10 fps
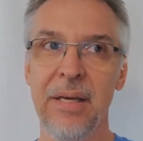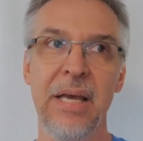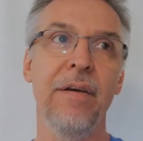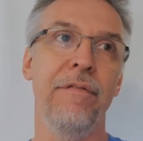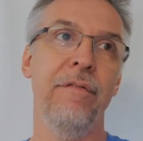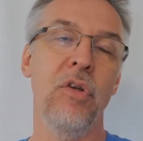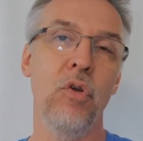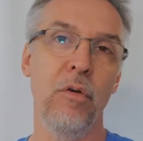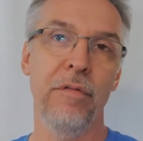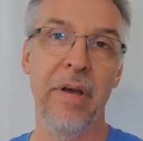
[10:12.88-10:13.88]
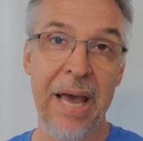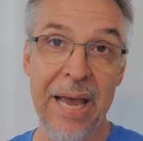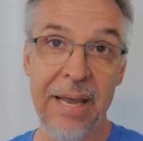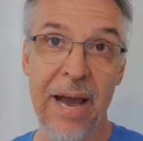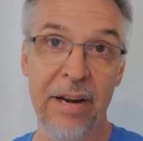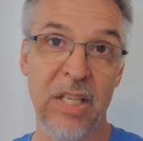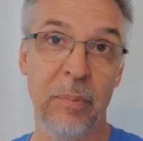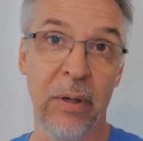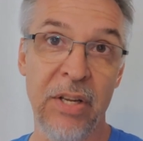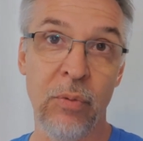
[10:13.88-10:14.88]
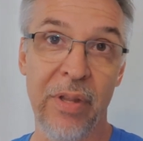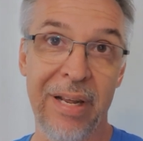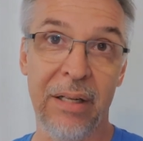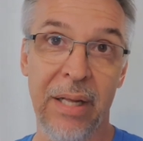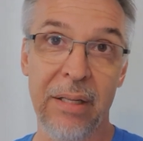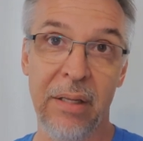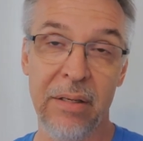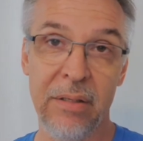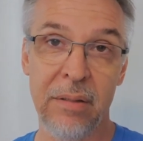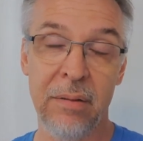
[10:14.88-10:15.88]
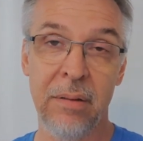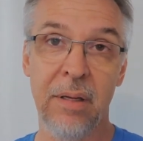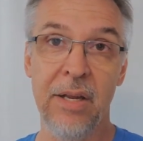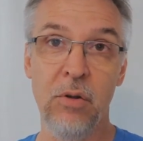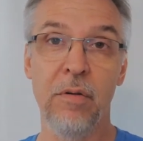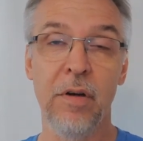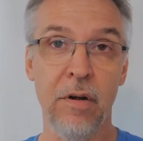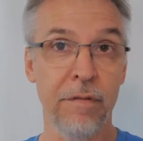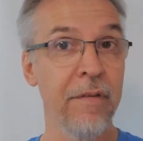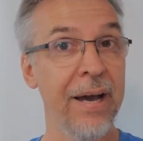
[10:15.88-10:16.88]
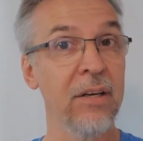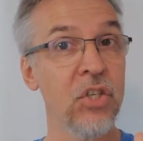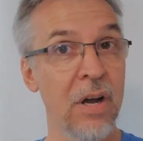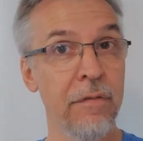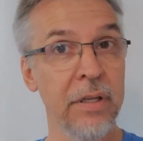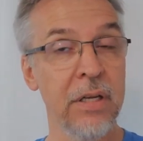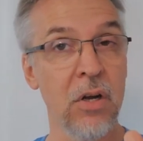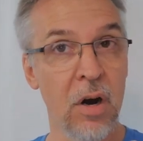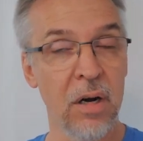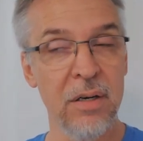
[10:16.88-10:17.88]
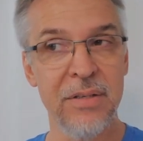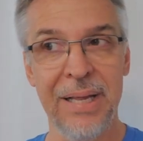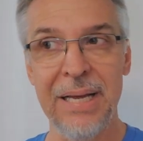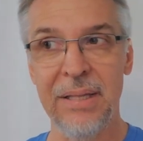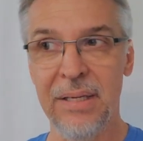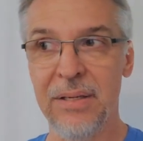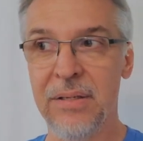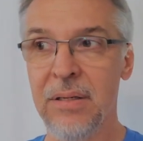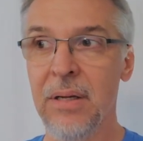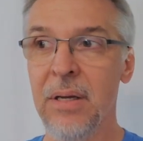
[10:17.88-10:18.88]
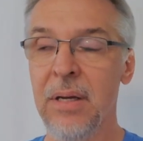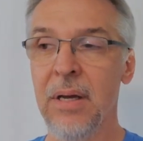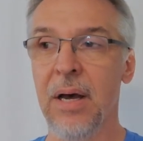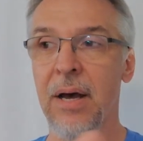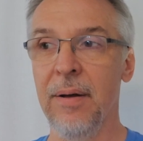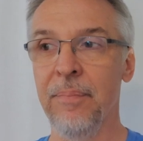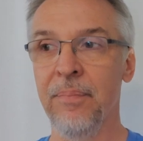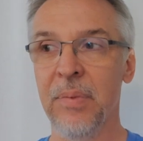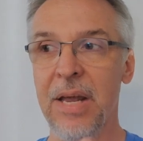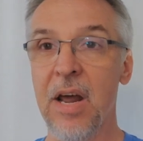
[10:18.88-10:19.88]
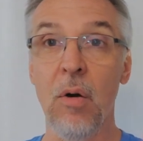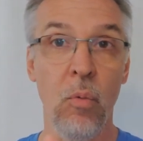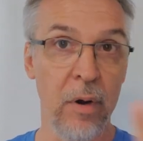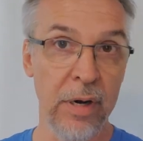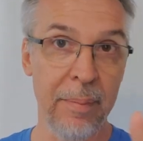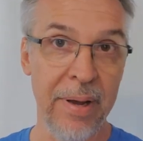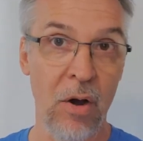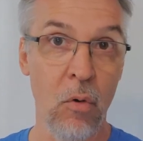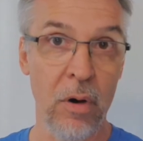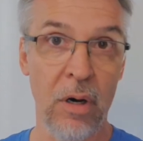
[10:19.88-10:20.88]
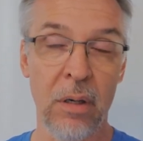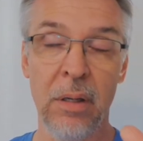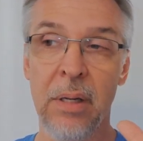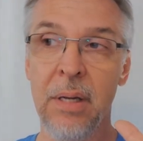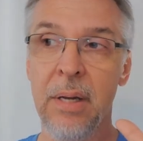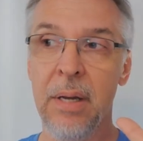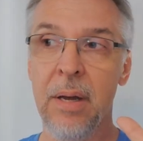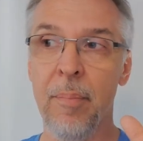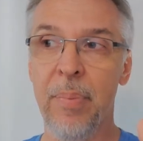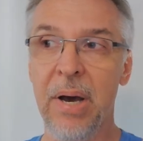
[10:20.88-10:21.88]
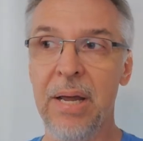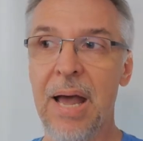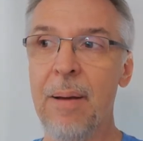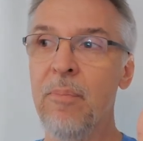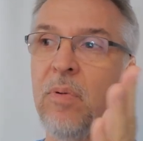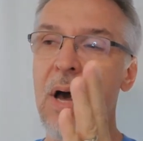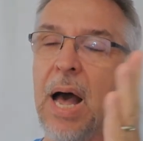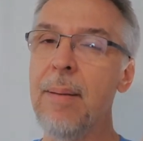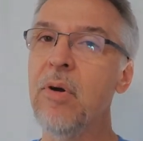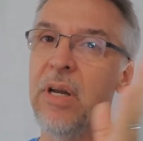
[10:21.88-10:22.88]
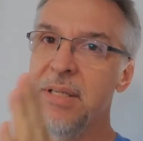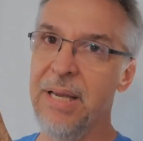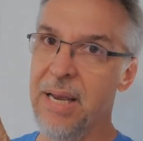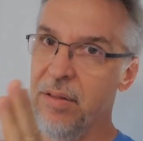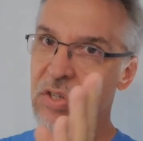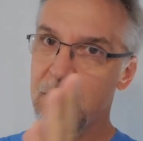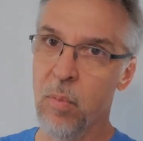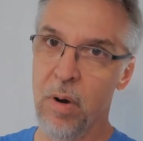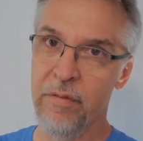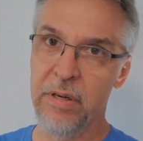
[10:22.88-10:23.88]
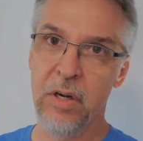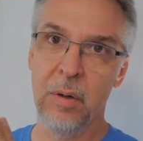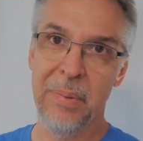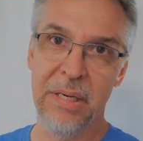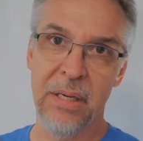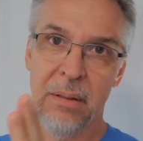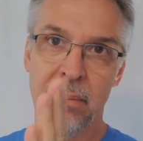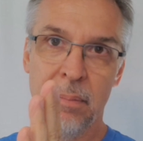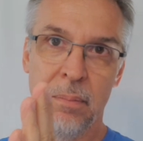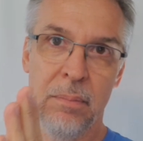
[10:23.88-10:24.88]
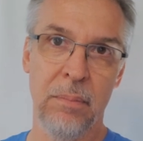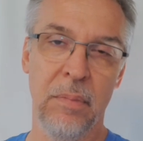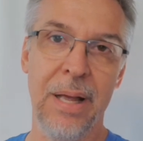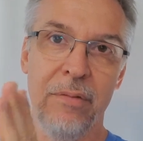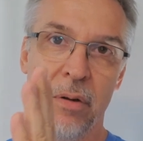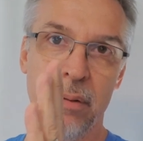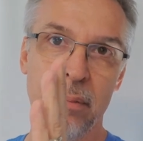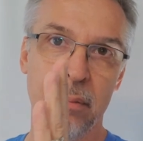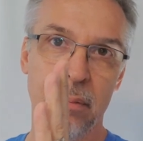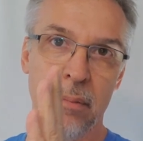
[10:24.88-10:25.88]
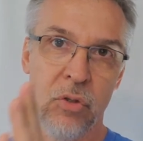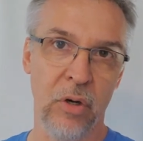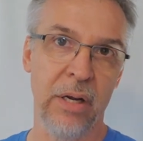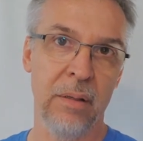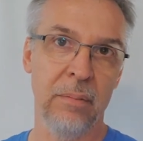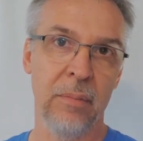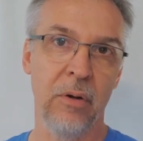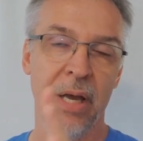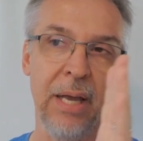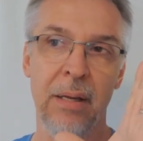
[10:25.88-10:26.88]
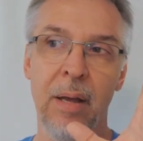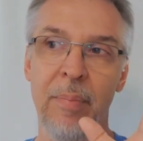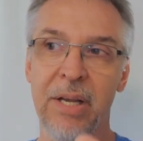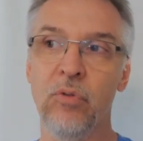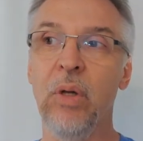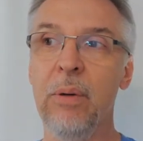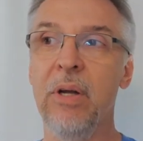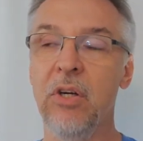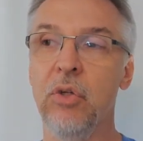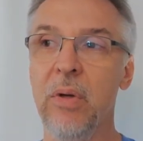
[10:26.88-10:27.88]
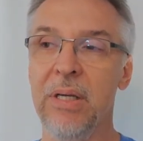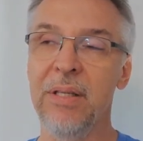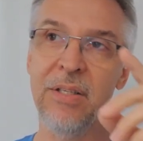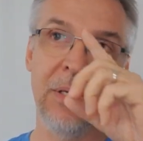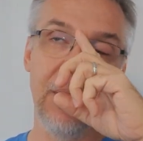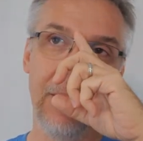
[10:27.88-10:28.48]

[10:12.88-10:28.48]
if you've A, had experience with a deck like this, and you, you're fine shuffling cards like this um, and not worrying about order. But I'm, I'm gonna say this is more of an intermediate level trick, okay? Because really what you're doing, this,